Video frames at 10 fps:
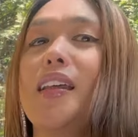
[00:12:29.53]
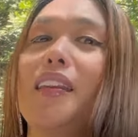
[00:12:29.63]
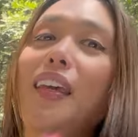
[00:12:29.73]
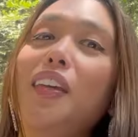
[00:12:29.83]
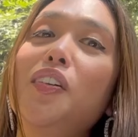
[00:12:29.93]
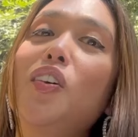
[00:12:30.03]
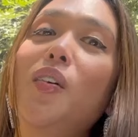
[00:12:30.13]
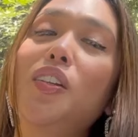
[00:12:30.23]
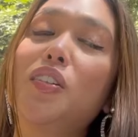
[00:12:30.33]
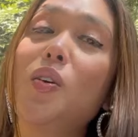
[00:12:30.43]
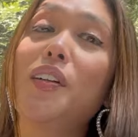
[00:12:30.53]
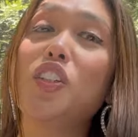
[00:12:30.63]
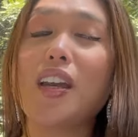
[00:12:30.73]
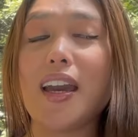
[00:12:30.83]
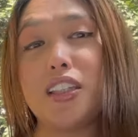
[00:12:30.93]
thank you so
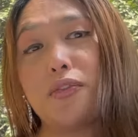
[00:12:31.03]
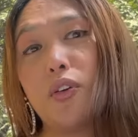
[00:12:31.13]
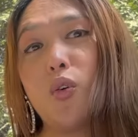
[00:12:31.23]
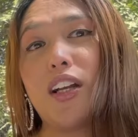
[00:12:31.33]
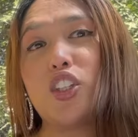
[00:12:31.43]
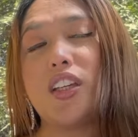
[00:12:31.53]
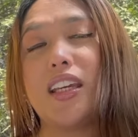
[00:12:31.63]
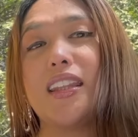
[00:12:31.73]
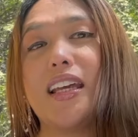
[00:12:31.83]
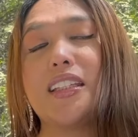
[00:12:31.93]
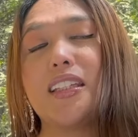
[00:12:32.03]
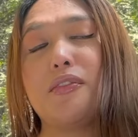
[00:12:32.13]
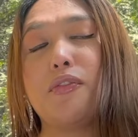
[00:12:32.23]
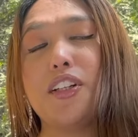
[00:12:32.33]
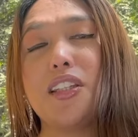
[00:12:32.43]
much guys for watching, and that's it
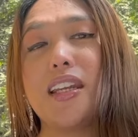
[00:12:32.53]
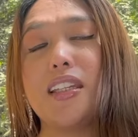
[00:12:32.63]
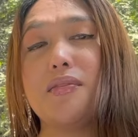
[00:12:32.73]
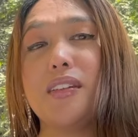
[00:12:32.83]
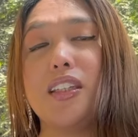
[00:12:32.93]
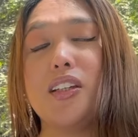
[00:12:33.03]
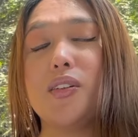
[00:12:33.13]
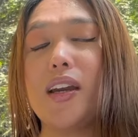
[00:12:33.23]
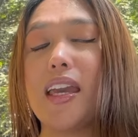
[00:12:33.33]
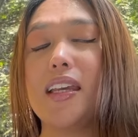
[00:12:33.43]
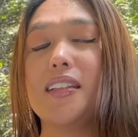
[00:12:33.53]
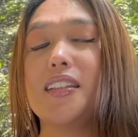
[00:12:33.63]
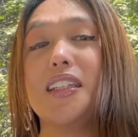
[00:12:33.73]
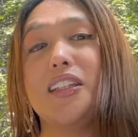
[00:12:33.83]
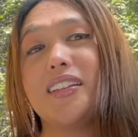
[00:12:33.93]
for today's video, and
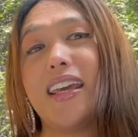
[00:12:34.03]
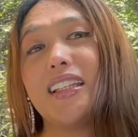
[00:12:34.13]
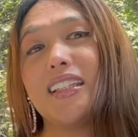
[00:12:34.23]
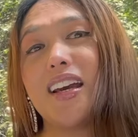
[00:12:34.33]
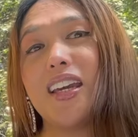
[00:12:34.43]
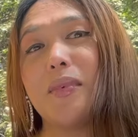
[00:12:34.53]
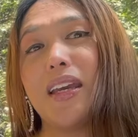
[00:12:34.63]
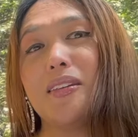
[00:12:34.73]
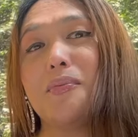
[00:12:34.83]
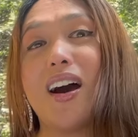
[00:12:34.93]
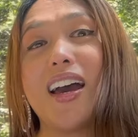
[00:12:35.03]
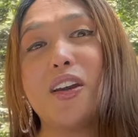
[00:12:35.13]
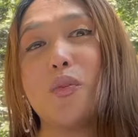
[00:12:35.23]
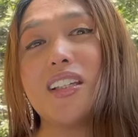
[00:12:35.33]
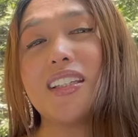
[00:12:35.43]
see you next time, and bye.
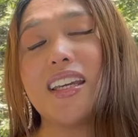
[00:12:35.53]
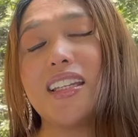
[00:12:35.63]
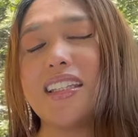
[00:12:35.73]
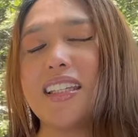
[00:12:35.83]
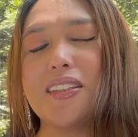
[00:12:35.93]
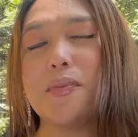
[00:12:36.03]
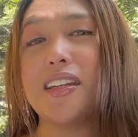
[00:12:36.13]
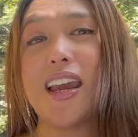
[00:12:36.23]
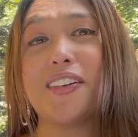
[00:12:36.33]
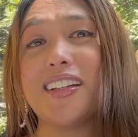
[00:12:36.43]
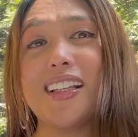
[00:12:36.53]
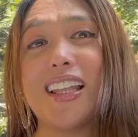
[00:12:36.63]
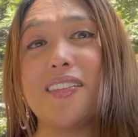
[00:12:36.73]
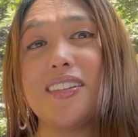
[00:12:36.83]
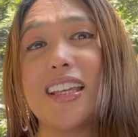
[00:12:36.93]
Once again, this has been Erica
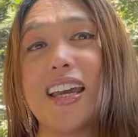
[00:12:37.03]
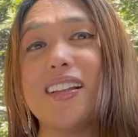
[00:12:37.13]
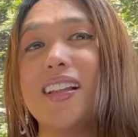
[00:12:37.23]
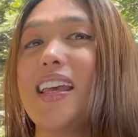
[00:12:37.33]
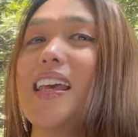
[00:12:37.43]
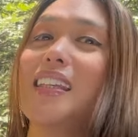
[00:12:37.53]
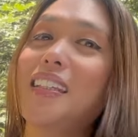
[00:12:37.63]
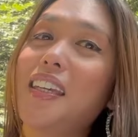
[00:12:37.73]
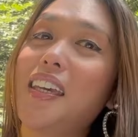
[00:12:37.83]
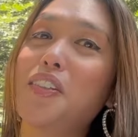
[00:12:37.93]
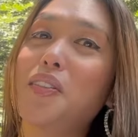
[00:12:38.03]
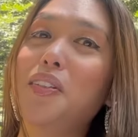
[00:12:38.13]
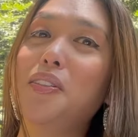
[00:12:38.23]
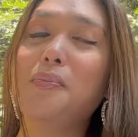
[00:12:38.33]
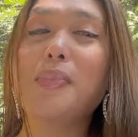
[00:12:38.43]
Lifestyle saying to
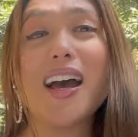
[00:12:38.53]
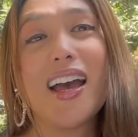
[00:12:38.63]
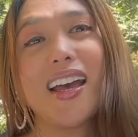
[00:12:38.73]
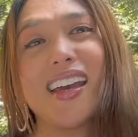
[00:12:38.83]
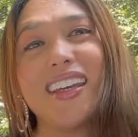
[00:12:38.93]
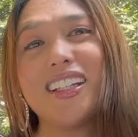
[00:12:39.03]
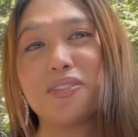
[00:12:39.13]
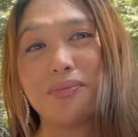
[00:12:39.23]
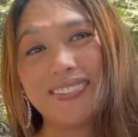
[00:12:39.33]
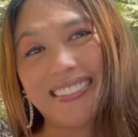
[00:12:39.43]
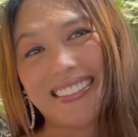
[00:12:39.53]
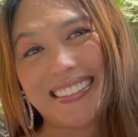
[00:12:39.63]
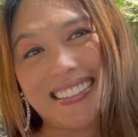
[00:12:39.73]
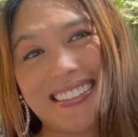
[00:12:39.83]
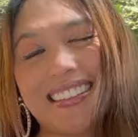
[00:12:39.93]
you bye.
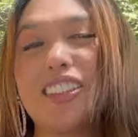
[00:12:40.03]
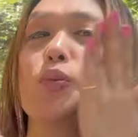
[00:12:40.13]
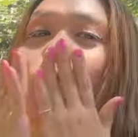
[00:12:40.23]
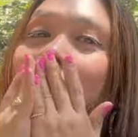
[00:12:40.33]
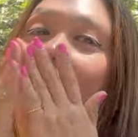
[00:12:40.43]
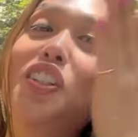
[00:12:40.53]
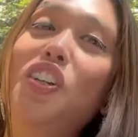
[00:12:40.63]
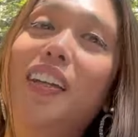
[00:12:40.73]
Enjoy